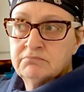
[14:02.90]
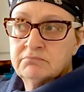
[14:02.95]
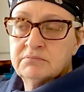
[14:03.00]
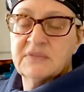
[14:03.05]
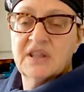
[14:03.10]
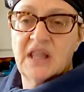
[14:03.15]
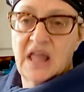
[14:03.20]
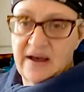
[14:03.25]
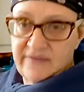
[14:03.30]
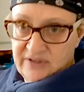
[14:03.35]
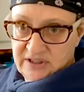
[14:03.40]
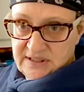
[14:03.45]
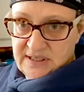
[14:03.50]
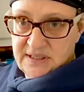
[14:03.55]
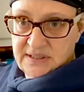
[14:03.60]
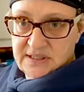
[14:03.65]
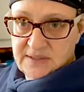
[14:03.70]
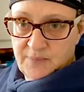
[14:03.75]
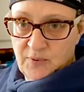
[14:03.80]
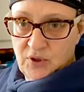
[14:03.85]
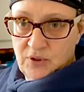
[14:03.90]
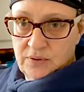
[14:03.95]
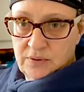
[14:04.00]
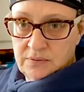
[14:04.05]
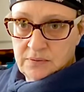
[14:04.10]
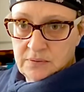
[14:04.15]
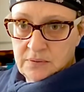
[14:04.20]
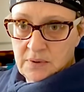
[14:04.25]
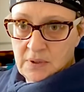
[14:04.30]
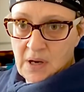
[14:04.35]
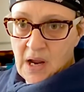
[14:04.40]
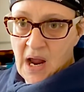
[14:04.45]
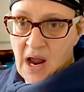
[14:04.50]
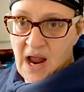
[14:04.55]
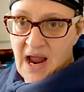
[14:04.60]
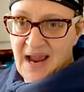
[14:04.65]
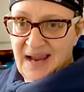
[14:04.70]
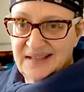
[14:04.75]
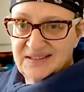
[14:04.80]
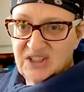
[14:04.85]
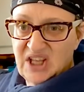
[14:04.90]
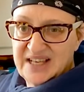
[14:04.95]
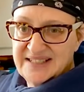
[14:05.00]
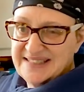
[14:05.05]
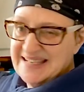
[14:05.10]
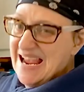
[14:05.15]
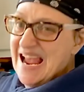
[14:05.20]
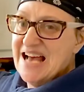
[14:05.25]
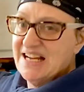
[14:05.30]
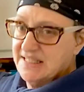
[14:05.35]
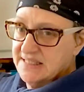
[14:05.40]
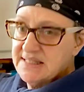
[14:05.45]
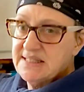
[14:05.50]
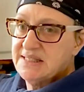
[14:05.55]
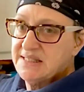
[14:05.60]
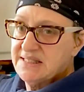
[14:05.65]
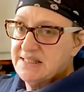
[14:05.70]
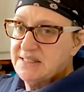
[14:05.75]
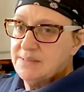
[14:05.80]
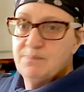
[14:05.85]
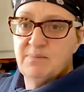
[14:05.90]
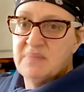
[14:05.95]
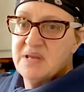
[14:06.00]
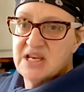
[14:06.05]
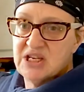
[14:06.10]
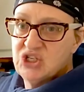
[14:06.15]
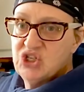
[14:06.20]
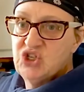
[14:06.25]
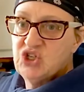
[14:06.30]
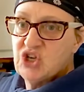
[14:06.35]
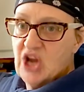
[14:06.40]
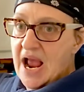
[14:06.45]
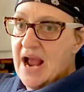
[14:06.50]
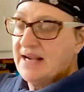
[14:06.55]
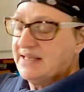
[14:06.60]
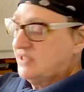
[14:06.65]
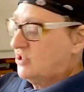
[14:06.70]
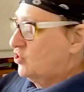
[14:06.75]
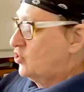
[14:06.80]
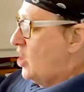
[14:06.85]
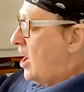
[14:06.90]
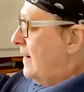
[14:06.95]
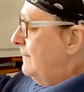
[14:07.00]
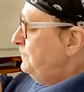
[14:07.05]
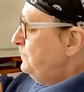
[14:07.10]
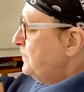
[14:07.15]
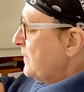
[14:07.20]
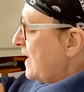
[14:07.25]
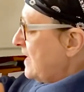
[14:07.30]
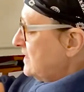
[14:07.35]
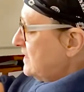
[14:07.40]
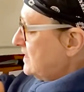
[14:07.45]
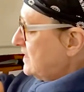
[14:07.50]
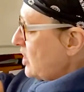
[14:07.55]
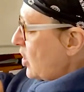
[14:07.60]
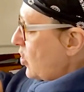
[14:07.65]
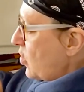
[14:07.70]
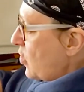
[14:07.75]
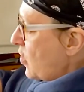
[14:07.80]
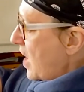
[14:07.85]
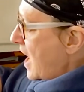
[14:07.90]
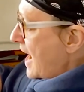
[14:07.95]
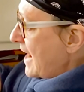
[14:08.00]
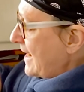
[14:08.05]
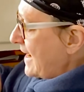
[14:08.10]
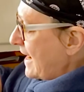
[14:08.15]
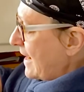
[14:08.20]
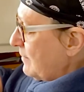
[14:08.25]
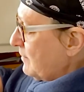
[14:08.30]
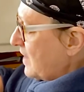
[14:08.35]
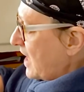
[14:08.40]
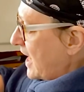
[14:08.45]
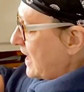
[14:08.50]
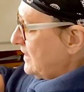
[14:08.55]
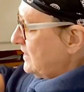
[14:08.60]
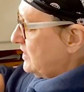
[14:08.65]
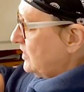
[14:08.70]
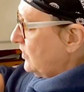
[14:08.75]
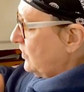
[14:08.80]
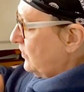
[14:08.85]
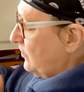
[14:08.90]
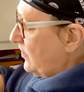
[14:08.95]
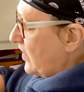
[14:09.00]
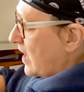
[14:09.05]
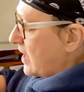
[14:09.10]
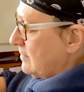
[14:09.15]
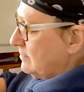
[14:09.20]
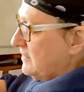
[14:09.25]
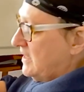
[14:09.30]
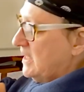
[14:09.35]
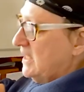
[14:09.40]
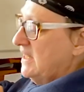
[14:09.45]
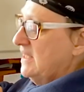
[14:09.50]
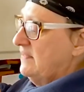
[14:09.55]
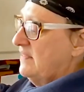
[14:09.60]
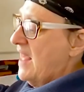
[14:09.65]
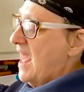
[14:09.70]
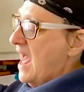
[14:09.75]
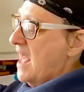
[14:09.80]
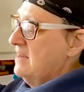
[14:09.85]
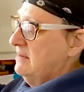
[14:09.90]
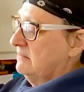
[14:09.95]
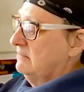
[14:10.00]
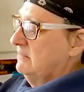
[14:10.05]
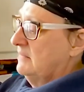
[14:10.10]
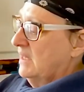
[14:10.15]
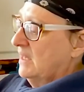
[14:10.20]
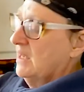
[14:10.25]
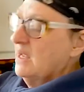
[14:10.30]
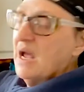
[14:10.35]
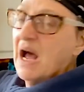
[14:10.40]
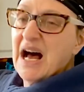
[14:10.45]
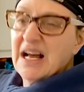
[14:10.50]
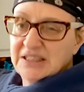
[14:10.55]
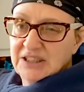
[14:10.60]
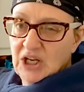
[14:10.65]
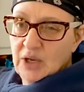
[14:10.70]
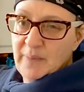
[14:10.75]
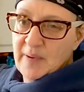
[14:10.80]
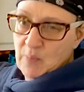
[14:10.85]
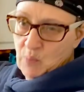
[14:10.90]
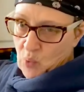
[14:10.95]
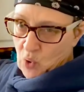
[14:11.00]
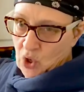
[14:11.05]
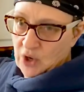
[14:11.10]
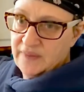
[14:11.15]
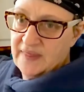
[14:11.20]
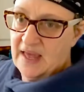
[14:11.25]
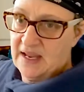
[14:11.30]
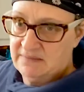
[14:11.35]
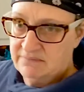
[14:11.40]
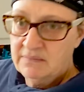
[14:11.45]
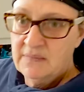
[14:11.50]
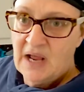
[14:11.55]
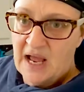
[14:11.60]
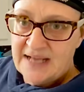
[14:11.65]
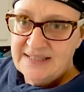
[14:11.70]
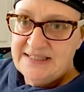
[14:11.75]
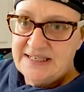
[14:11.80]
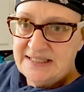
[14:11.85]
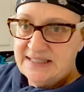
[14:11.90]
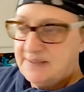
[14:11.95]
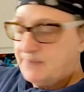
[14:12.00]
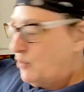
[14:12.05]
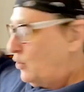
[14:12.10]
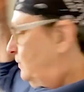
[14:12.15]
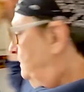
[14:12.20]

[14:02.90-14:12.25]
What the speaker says: level teaspoon. I like to add a smidge extra. So I am kind of getting that a little bit more than a teaspoon.